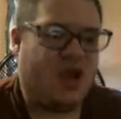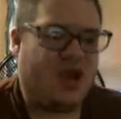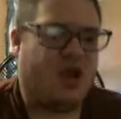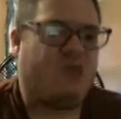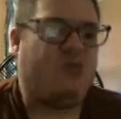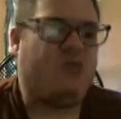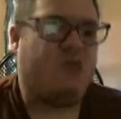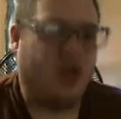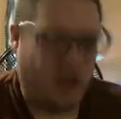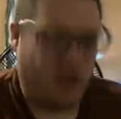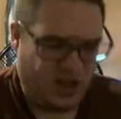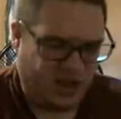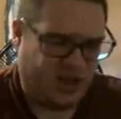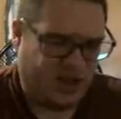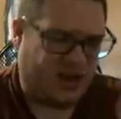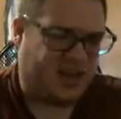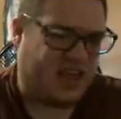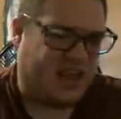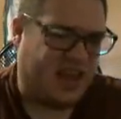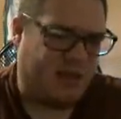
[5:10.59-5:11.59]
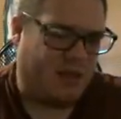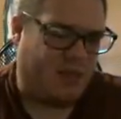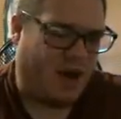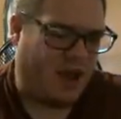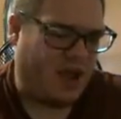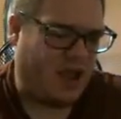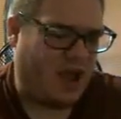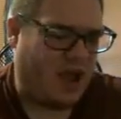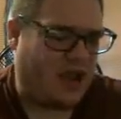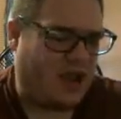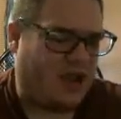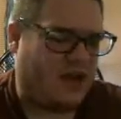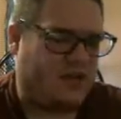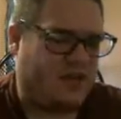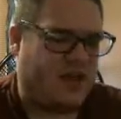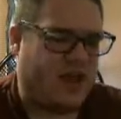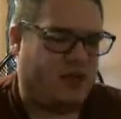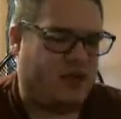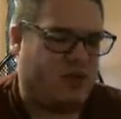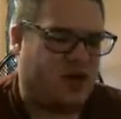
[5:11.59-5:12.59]
I'm really gonna keep my eye on
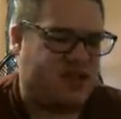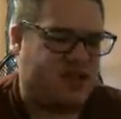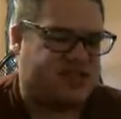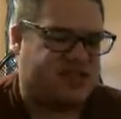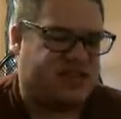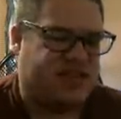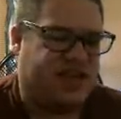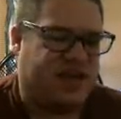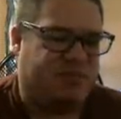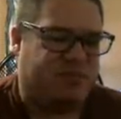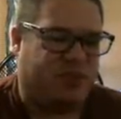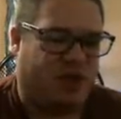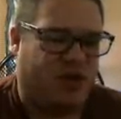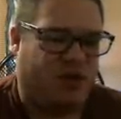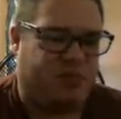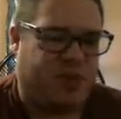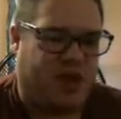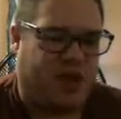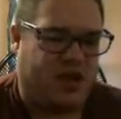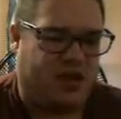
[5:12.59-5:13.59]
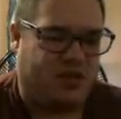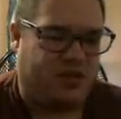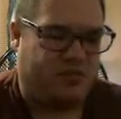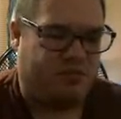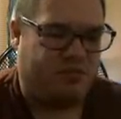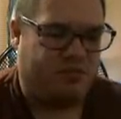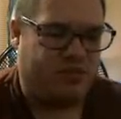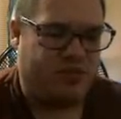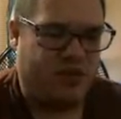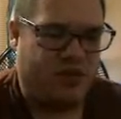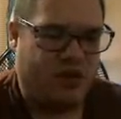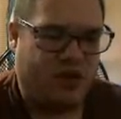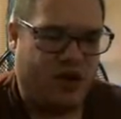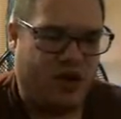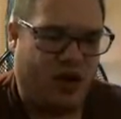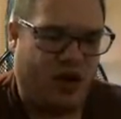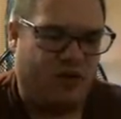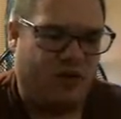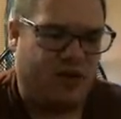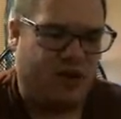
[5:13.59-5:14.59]
that once they keep looping.
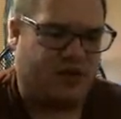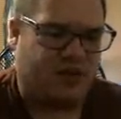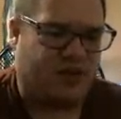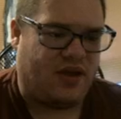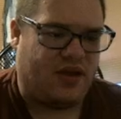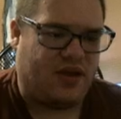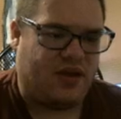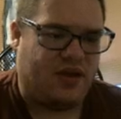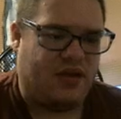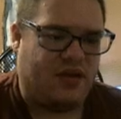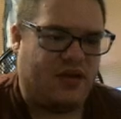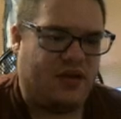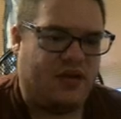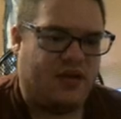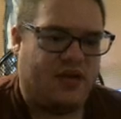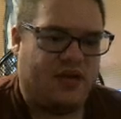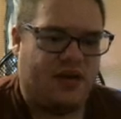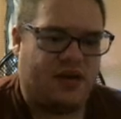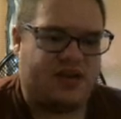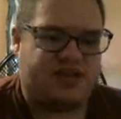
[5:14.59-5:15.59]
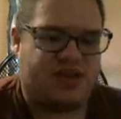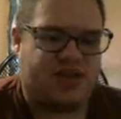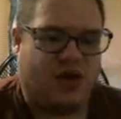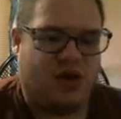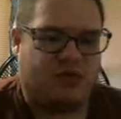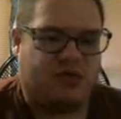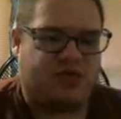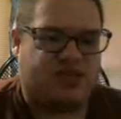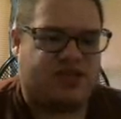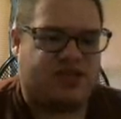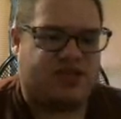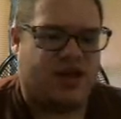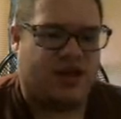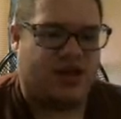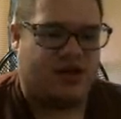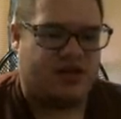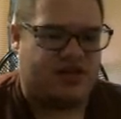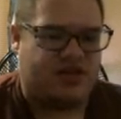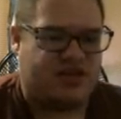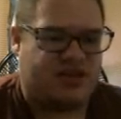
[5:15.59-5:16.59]
Alright then. Let's go up the
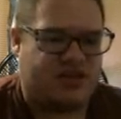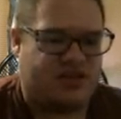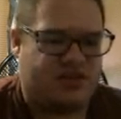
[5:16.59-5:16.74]
stairs.